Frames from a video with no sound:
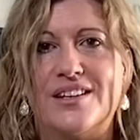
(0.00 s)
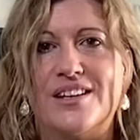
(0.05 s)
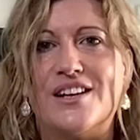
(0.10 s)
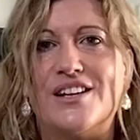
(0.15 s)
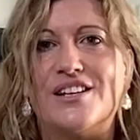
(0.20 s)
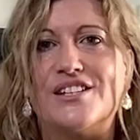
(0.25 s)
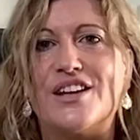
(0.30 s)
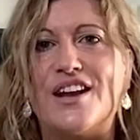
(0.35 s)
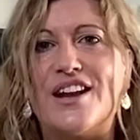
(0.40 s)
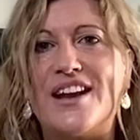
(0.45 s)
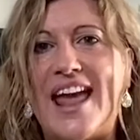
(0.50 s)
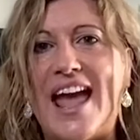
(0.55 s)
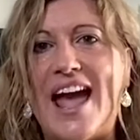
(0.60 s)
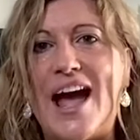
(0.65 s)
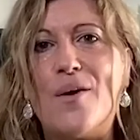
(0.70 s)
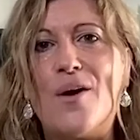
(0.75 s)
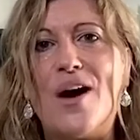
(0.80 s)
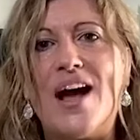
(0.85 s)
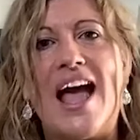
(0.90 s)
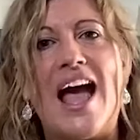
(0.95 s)
So
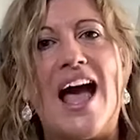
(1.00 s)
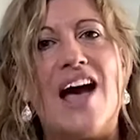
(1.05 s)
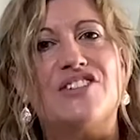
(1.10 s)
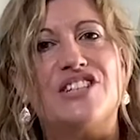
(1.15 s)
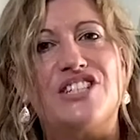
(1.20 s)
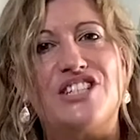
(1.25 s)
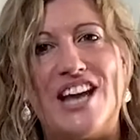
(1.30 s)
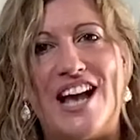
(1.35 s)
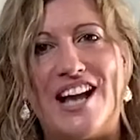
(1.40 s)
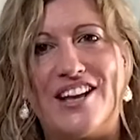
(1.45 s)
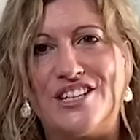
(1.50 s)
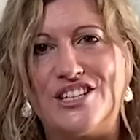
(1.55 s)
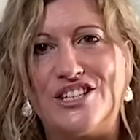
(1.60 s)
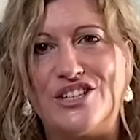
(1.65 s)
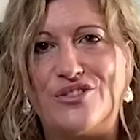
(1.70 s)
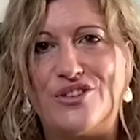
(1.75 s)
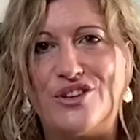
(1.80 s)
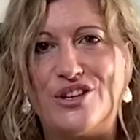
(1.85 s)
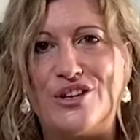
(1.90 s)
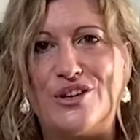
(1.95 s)
now I have a challenge
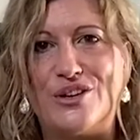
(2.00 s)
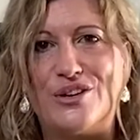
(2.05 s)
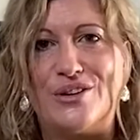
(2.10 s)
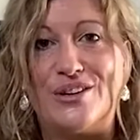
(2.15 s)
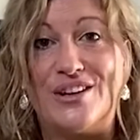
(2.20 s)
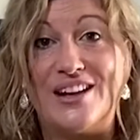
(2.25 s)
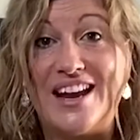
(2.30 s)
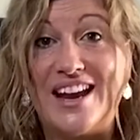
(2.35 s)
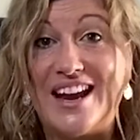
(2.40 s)
for you.